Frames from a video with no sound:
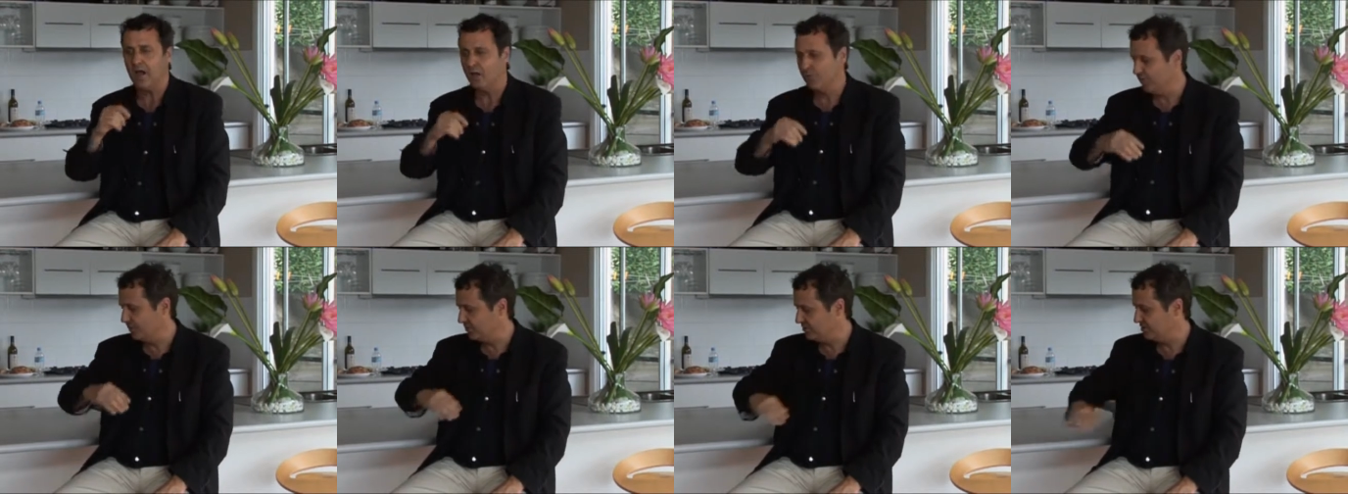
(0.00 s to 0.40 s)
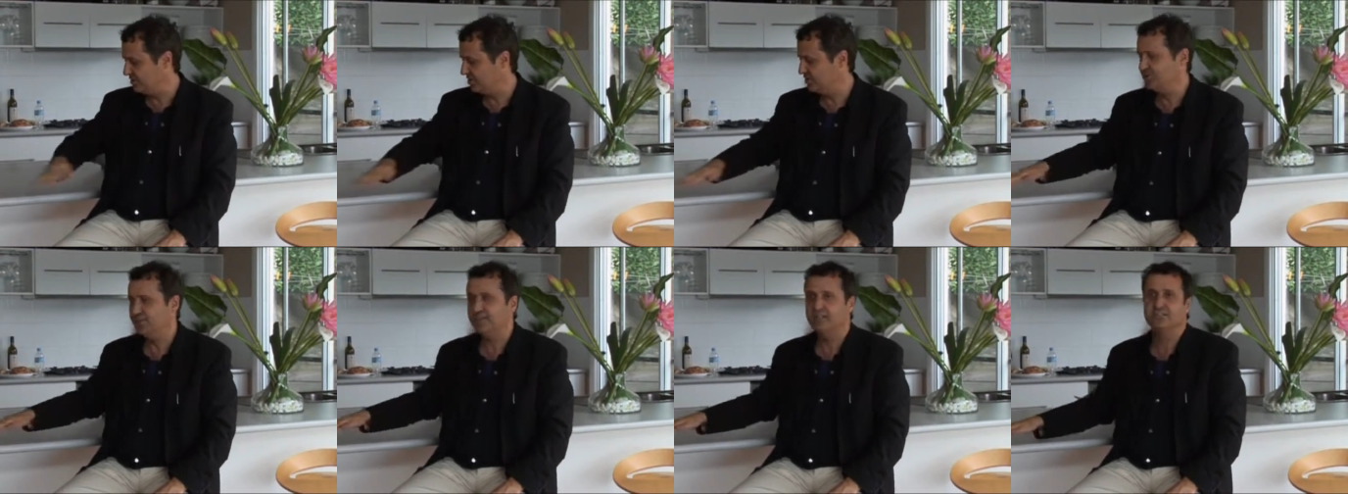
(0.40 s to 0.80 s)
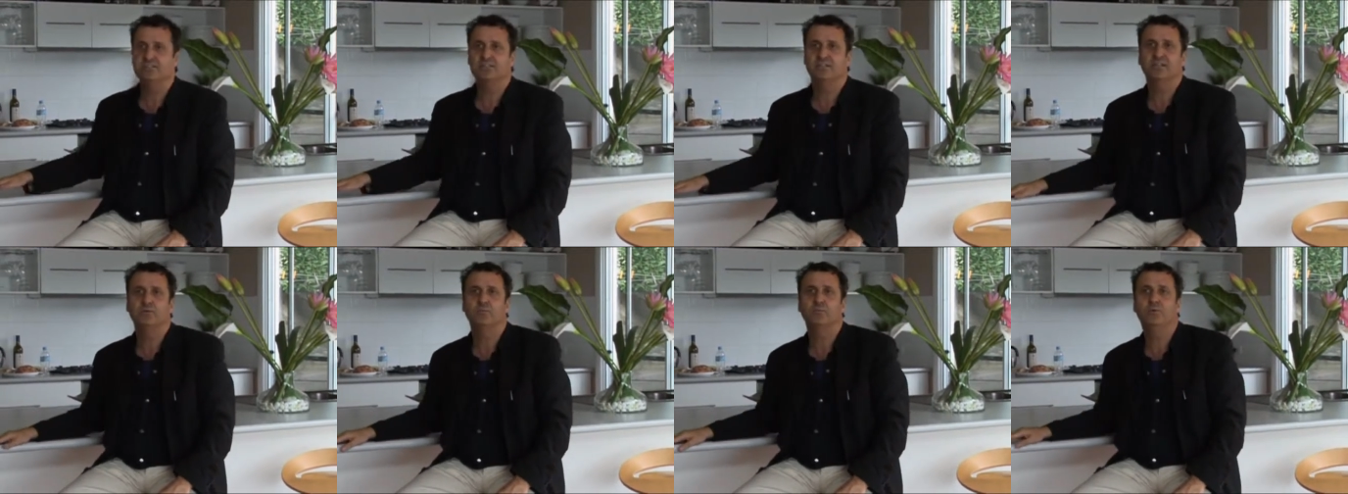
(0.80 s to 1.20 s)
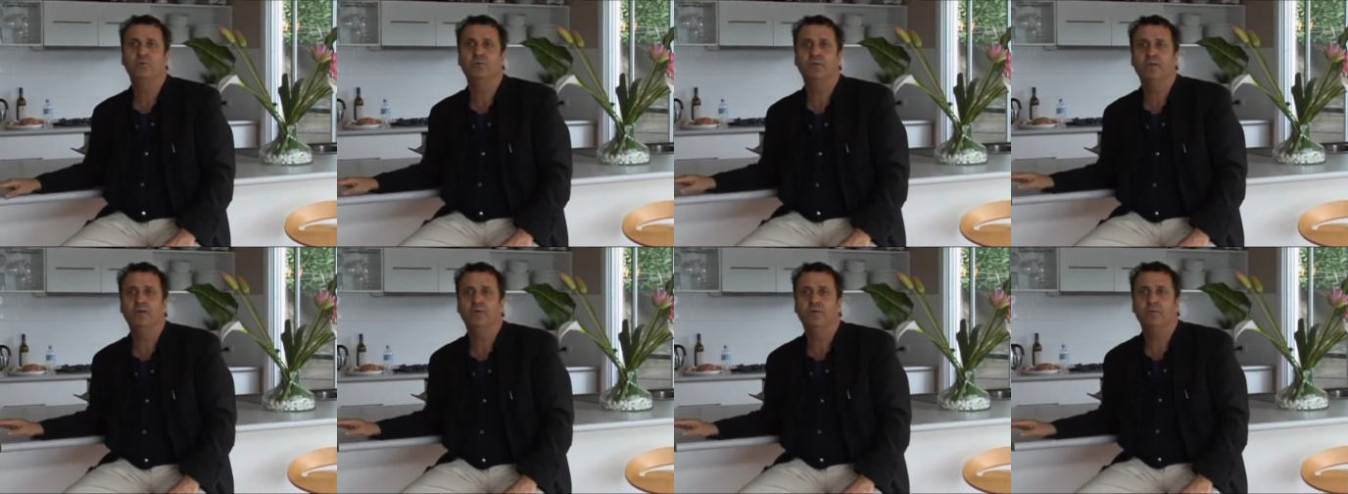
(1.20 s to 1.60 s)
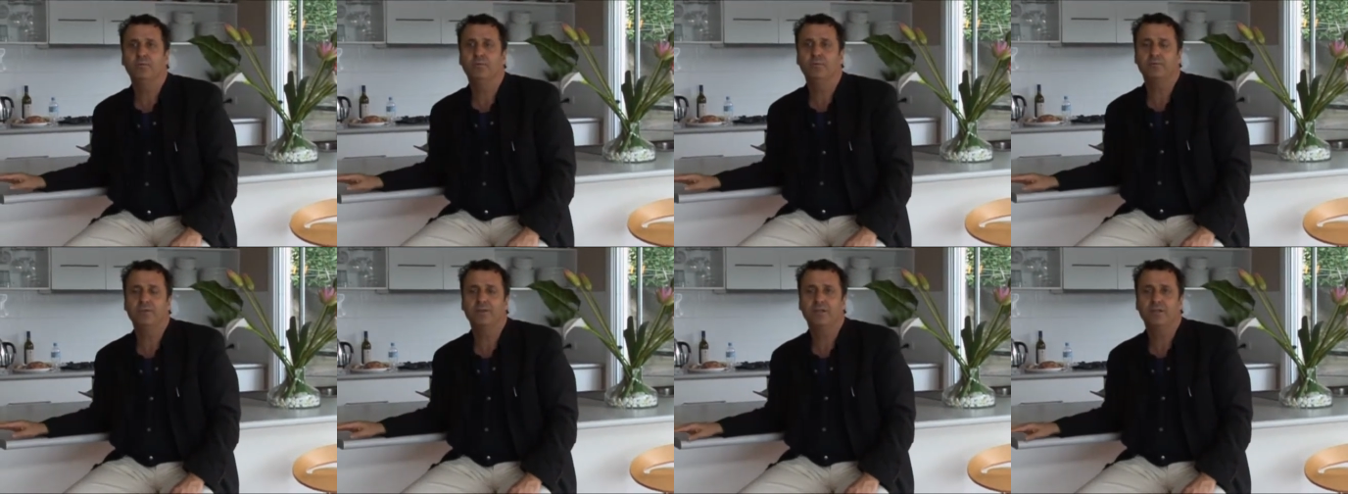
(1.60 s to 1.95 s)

I would suggest that when they are